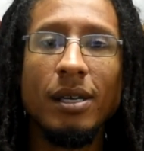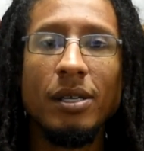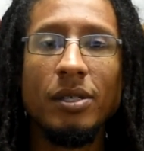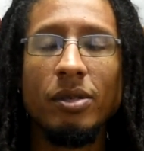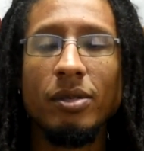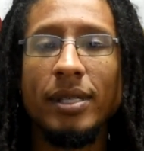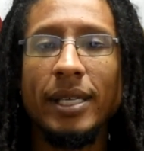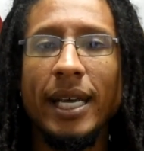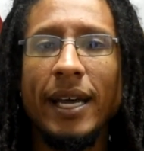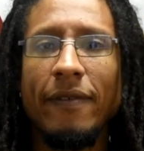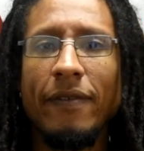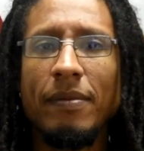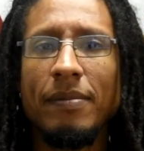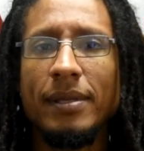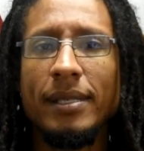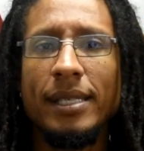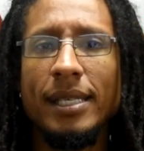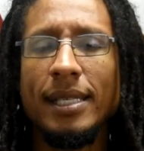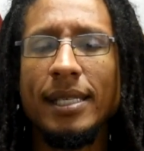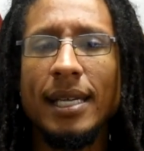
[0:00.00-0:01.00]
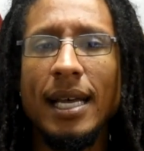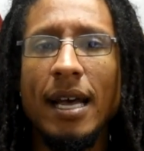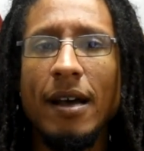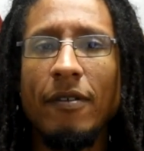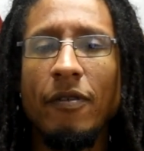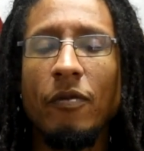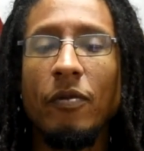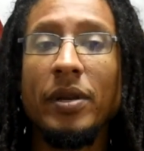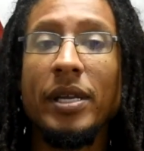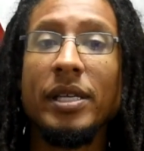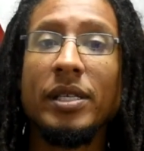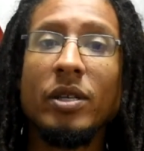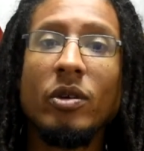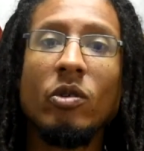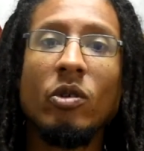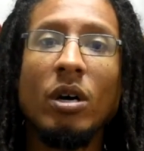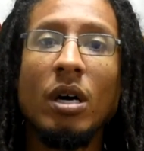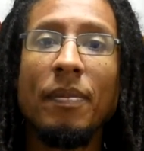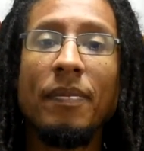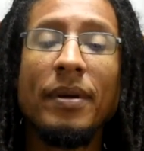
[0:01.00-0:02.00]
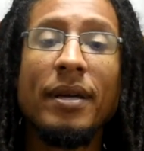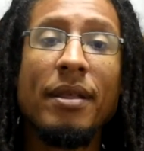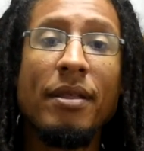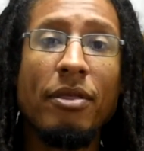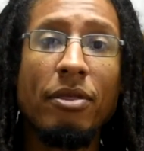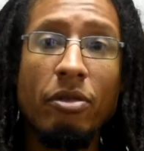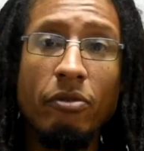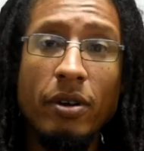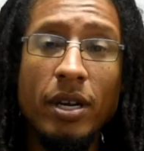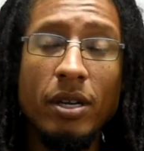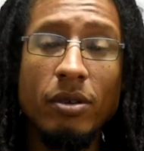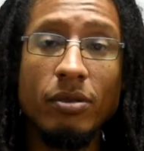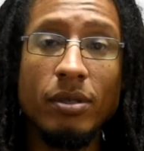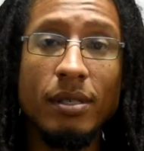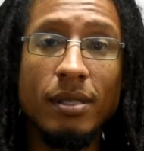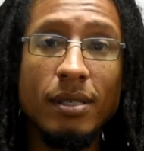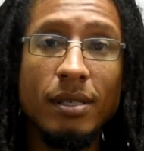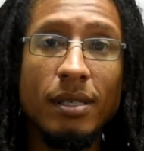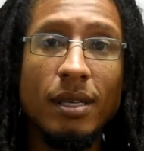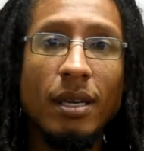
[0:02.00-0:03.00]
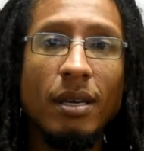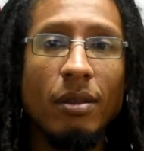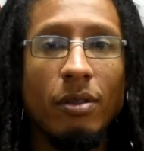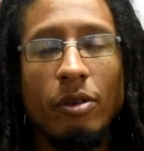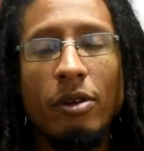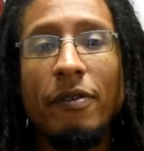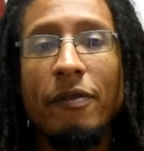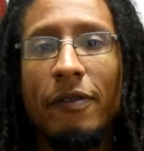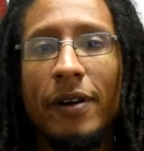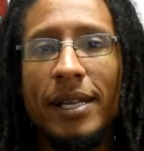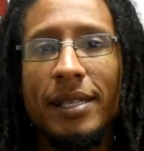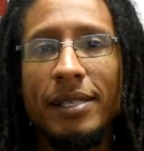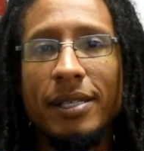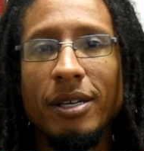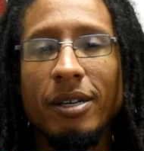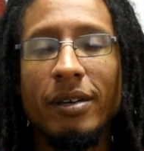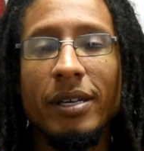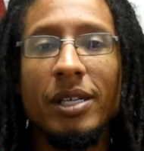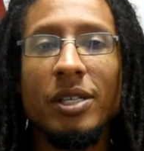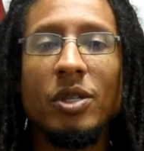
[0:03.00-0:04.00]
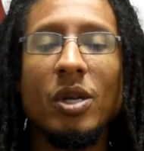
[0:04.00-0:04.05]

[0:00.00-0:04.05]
So to get from D to F, we need to go up 3 frets, sorry.